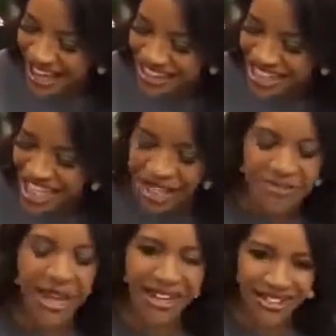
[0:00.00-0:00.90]
aesthetic
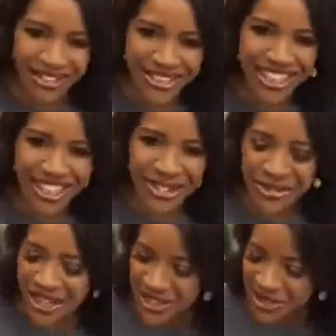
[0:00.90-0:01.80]
medical
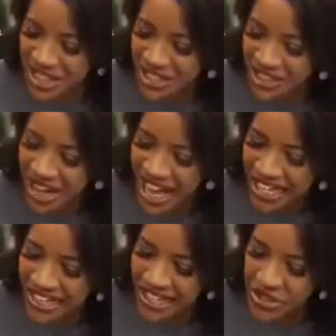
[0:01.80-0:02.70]
director here,
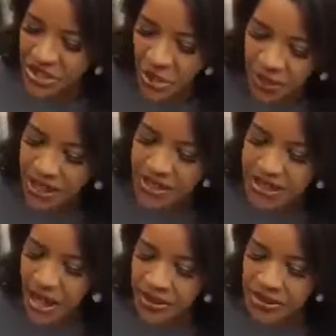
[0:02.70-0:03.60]
and he's showing us
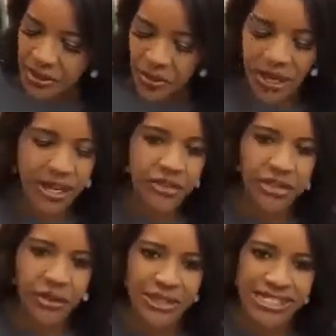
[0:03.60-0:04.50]
how he's doing
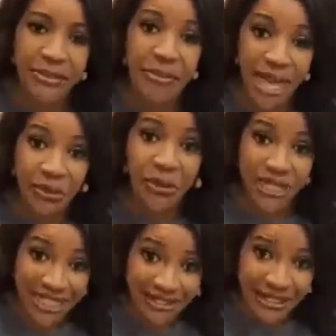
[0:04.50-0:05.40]
radiofrequency
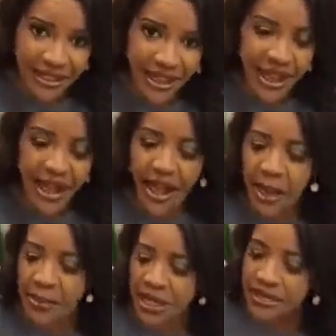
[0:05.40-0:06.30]
microneedling. It